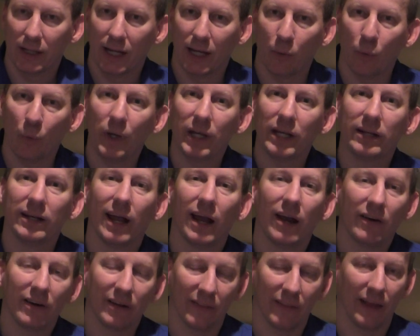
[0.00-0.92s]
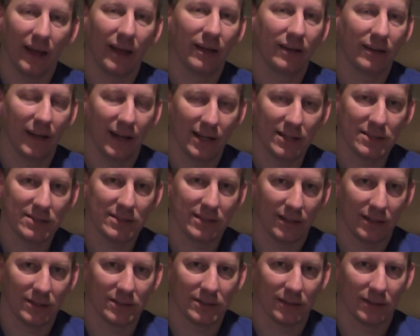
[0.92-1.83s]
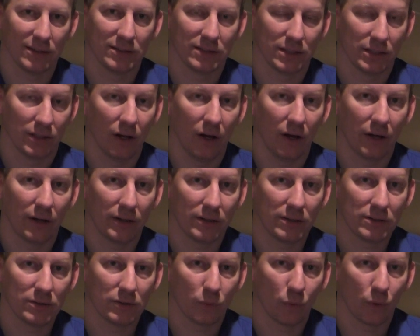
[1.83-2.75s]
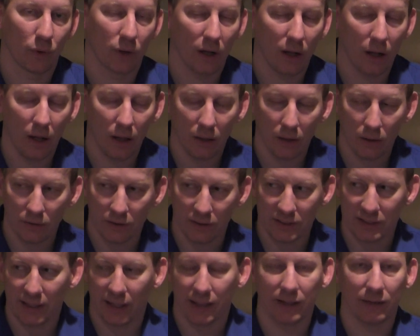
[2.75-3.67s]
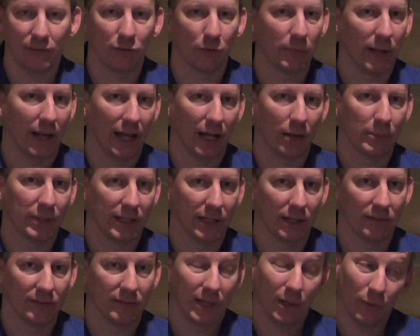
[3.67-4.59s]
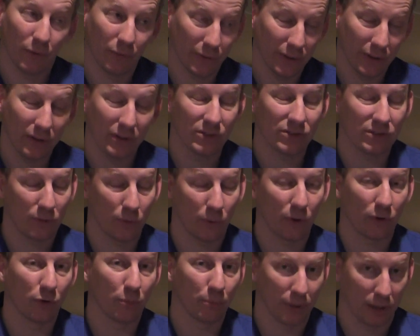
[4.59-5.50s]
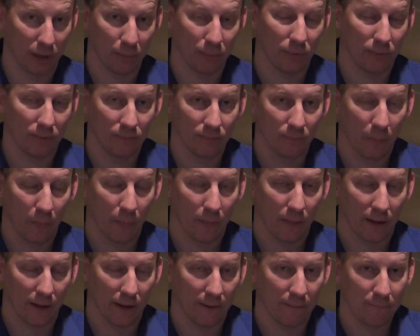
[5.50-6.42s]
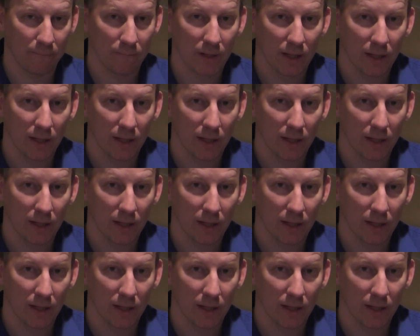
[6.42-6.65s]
And we inherited that as their sons and daughters. We're all descended from Adam and Eve, and they were real historical people. Okay?